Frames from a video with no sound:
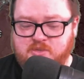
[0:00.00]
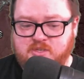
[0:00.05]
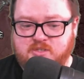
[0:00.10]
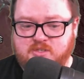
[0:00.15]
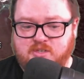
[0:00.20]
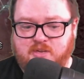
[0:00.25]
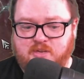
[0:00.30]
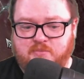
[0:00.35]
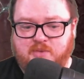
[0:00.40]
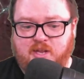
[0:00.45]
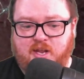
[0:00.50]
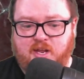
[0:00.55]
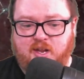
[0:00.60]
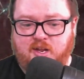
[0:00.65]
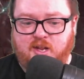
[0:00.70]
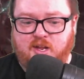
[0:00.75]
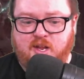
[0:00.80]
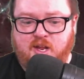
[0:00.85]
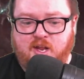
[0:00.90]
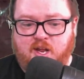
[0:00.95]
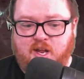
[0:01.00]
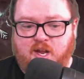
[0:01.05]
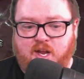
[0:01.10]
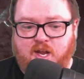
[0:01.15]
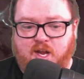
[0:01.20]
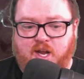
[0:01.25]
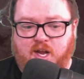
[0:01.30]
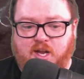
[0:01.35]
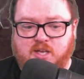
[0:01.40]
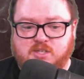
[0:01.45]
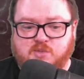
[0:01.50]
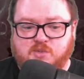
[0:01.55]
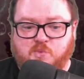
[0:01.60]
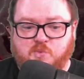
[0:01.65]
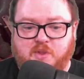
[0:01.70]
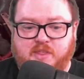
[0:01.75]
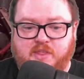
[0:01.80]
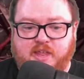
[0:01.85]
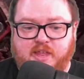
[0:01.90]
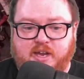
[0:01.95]
update is when
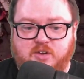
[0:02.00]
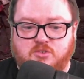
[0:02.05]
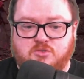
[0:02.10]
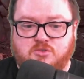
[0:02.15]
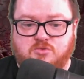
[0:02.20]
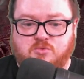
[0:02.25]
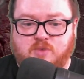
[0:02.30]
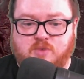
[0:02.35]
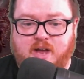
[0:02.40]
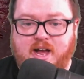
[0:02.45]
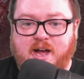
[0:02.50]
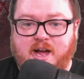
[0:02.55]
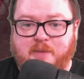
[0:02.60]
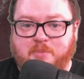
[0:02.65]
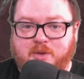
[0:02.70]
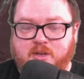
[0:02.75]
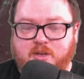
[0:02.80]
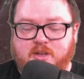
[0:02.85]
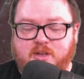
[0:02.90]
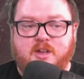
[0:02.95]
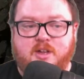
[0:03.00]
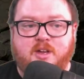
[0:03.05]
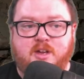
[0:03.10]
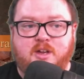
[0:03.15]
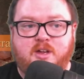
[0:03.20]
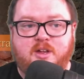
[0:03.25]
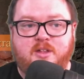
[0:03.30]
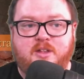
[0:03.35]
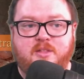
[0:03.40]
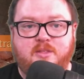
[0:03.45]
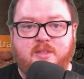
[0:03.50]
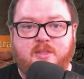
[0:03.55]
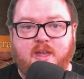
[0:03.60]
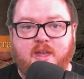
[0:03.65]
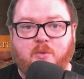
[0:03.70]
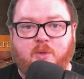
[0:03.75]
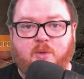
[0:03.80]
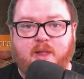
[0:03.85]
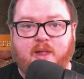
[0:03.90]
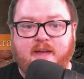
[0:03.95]
they drop, they will
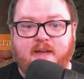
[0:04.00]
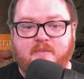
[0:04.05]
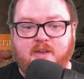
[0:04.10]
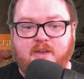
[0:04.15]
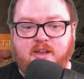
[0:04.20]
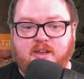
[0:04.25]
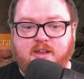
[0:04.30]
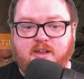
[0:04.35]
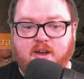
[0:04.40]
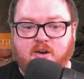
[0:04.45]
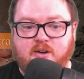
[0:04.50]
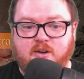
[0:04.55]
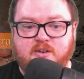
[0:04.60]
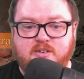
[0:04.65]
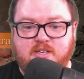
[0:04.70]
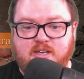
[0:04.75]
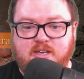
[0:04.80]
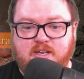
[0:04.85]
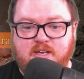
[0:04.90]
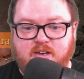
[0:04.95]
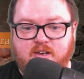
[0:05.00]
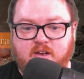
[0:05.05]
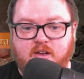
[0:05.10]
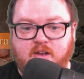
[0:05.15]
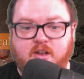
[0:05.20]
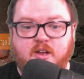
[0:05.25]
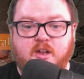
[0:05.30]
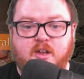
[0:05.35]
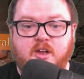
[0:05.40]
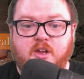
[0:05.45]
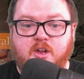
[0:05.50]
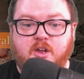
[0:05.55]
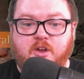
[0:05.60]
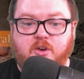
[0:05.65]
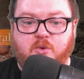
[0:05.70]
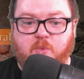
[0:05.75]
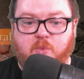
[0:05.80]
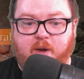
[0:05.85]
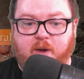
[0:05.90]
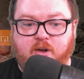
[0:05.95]
have a guaranteed
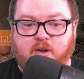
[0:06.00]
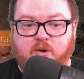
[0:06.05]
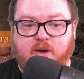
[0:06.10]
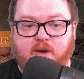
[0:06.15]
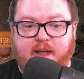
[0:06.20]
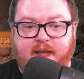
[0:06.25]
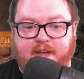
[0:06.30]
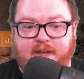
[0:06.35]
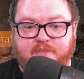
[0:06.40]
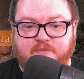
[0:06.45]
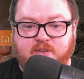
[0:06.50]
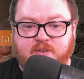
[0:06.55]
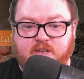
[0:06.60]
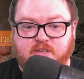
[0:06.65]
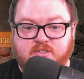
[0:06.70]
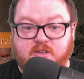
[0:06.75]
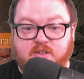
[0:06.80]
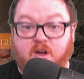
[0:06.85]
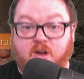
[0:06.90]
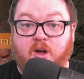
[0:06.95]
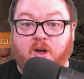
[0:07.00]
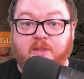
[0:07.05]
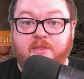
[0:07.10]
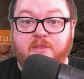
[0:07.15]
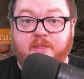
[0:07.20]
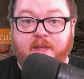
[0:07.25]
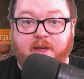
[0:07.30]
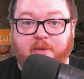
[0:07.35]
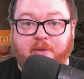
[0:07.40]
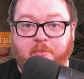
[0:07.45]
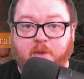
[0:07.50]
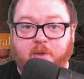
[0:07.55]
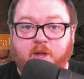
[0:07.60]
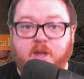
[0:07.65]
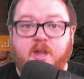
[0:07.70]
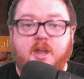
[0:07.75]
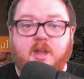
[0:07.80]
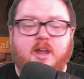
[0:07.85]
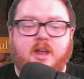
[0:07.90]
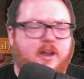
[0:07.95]
greater affix on them.
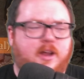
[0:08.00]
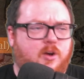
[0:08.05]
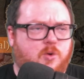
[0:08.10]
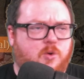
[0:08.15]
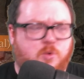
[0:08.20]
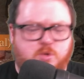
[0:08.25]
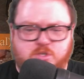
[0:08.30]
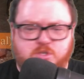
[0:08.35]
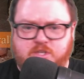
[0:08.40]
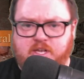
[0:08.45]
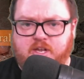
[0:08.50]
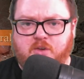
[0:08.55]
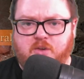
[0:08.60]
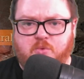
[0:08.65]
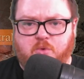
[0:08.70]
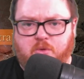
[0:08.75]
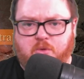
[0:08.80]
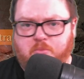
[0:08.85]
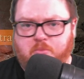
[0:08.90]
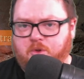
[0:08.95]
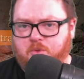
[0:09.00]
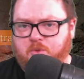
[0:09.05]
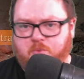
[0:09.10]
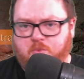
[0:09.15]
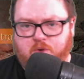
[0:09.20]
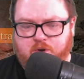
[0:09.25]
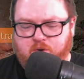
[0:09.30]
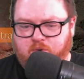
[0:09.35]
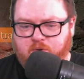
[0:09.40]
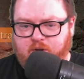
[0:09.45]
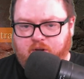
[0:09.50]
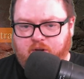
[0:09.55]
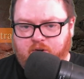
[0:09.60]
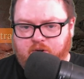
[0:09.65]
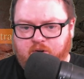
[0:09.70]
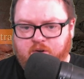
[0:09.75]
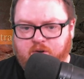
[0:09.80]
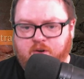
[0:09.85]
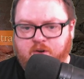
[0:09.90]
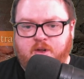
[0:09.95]
And of course, they can roll more than one greater
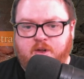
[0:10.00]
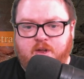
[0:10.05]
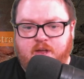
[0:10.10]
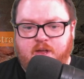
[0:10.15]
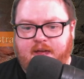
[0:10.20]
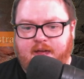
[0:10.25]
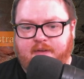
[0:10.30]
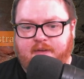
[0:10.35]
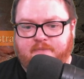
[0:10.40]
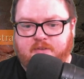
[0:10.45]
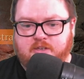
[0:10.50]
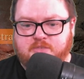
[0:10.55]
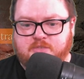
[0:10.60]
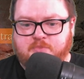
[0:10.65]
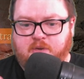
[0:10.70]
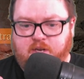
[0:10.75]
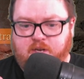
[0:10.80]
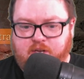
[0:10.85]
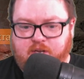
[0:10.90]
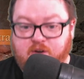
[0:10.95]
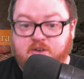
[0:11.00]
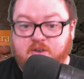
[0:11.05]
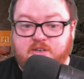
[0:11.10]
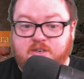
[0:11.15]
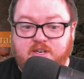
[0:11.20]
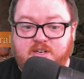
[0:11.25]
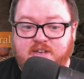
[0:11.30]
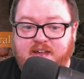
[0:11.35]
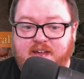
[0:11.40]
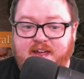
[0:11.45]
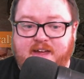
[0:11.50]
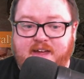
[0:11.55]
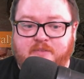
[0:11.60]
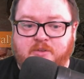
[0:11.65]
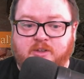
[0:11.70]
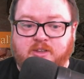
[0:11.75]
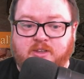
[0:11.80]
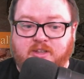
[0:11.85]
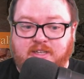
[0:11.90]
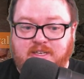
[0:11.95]
affix, but guaranteed to have at
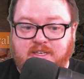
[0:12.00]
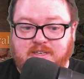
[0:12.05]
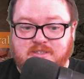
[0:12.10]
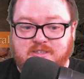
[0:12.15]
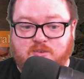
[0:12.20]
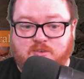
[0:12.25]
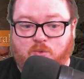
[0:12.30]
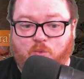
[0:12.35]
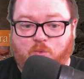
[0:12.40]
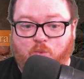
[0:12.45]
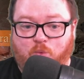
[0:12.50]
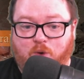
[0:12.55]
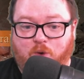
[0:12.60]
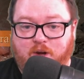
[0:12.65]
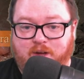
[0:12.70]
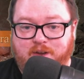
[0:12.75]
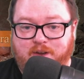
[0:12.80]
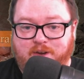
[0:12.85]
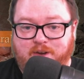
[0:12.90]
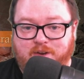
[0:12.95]
least one.